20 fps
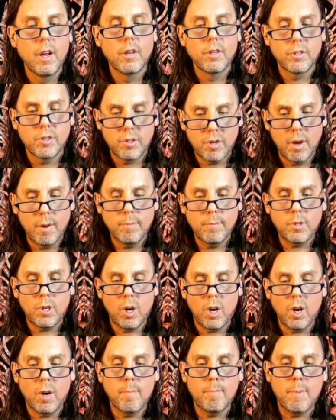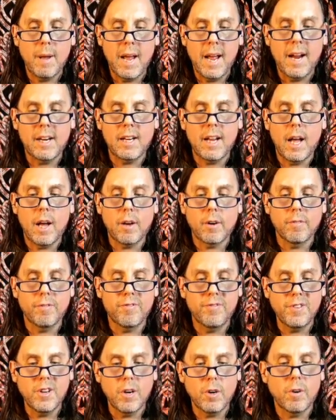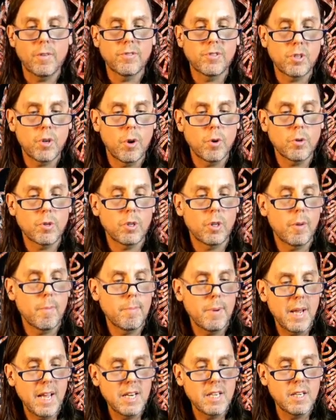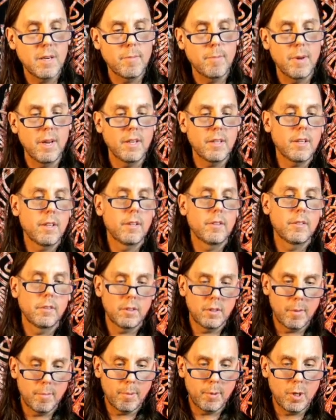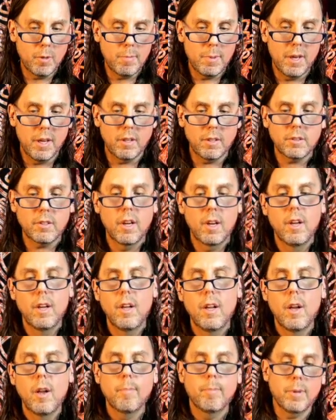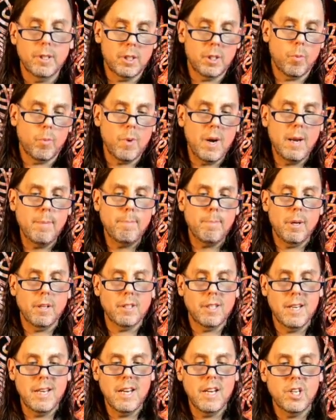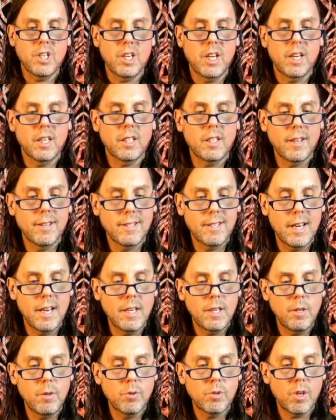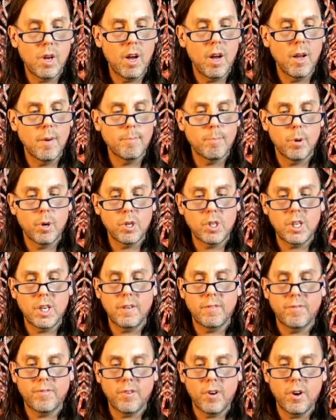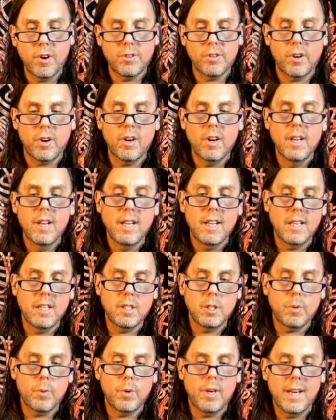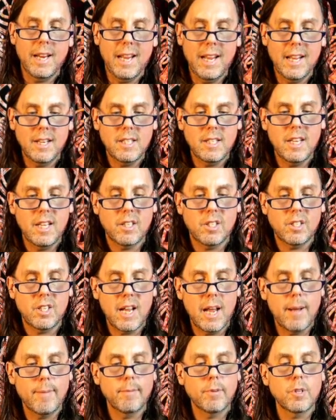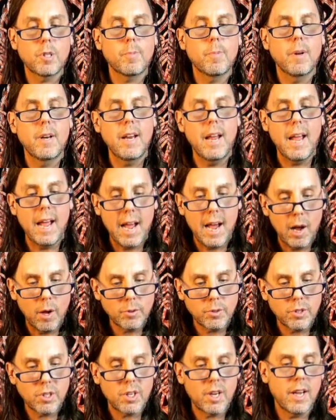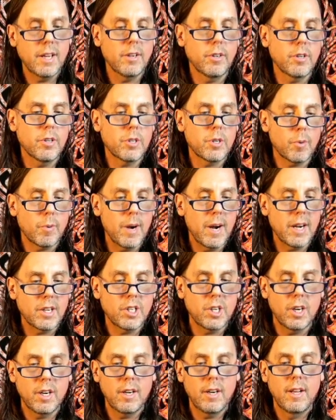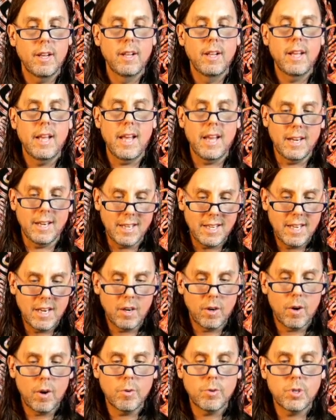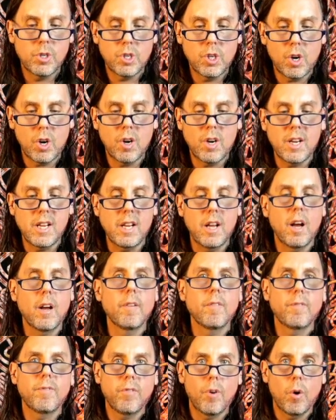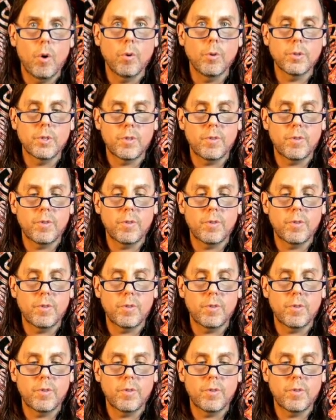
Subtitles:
Some turn back out of fear of social abandonment, the blue-pilled, but the red-pilled initiate continues on, pushing further into an anti-establishment outsider direction, and a hero's journey unfolds